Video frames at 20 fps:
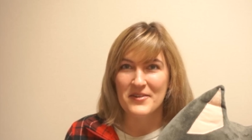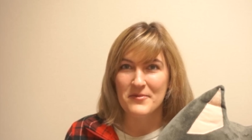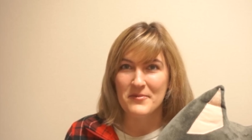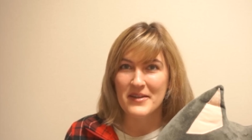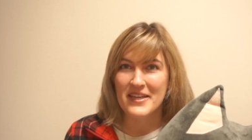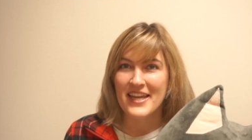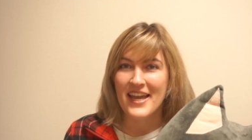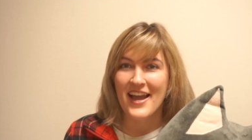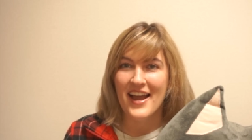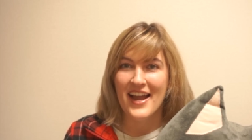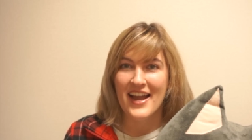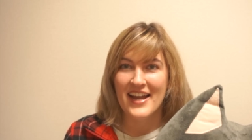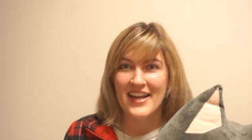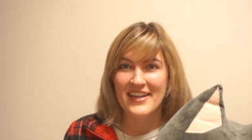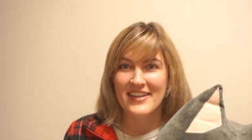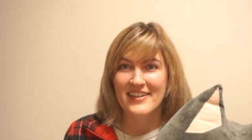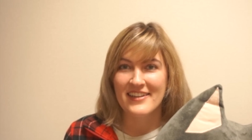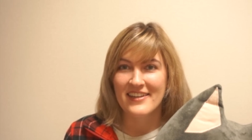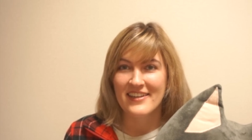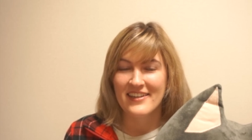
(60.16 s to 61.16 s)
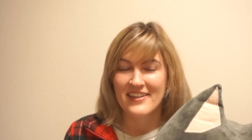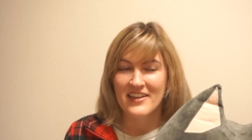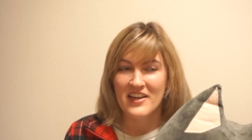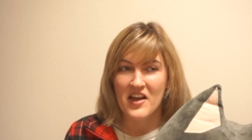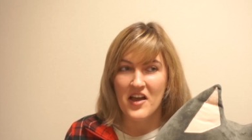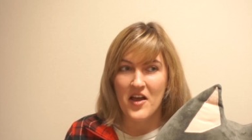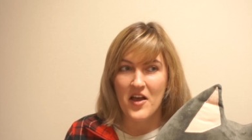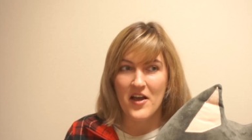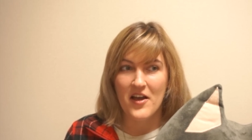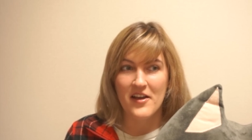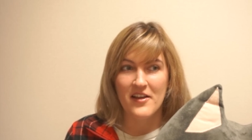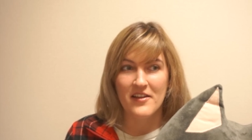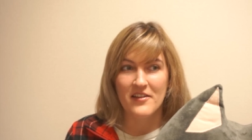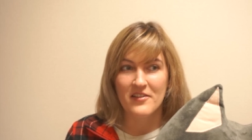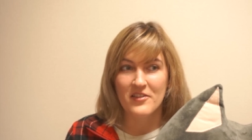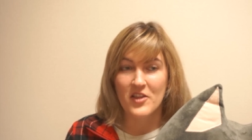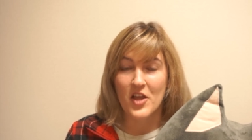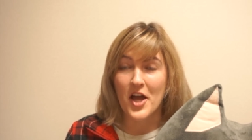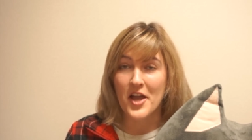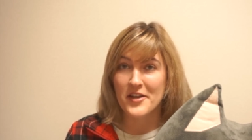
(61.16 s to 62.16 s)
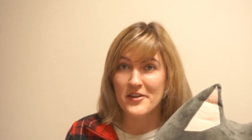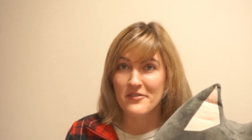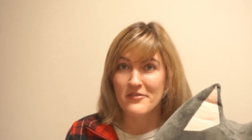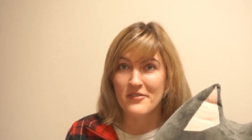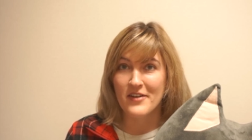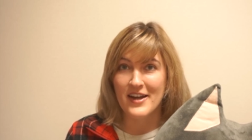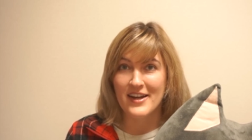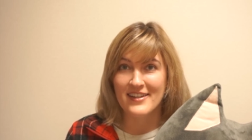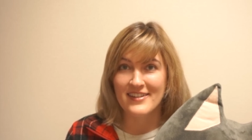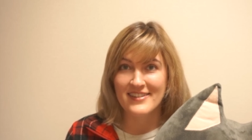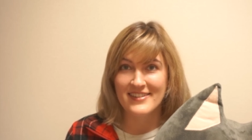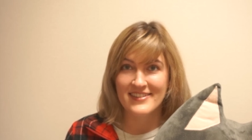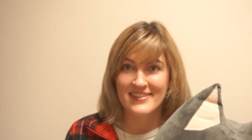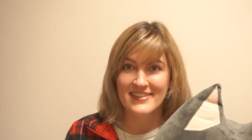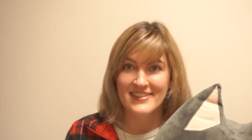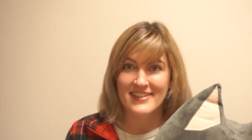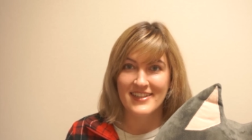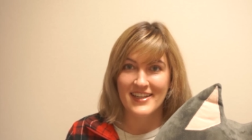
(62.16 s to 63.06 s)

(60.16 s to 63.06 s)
we had a lot of fun.